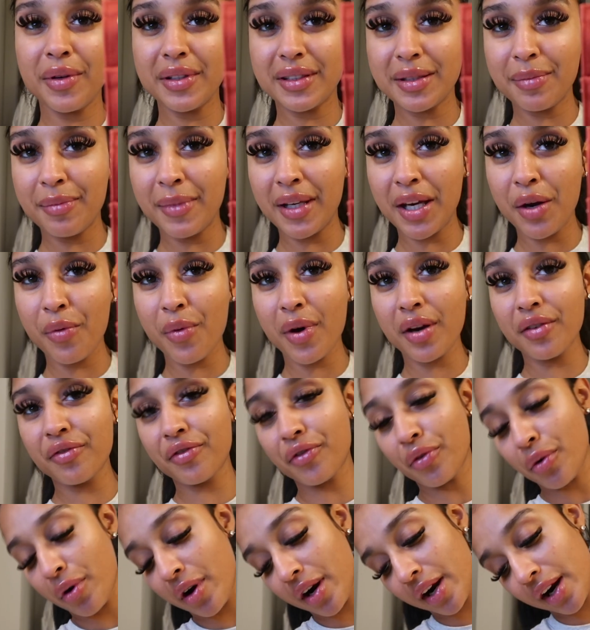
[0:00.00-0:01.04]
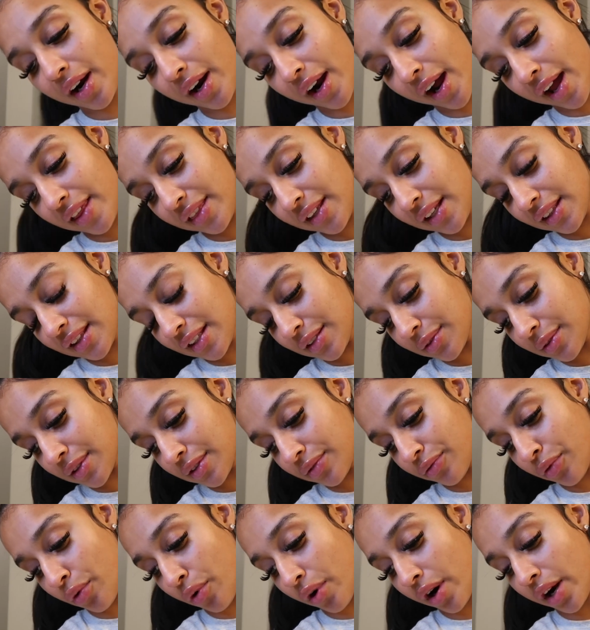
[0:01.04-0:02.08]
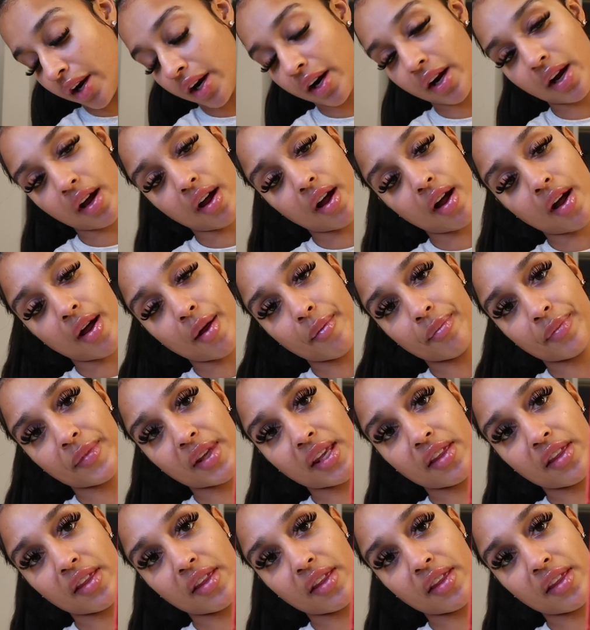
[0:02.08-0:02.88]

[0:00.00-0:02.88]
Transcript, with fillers: It's a mini one for, I think this was for um,